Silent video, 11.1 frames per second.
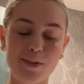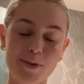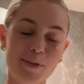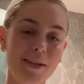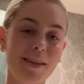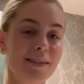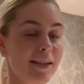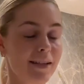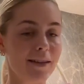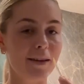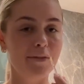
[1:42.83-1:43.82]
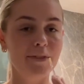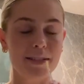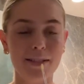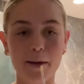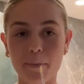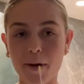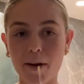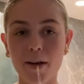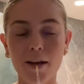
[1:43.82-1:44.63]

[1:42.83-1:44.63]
Tuesday the 6th of December.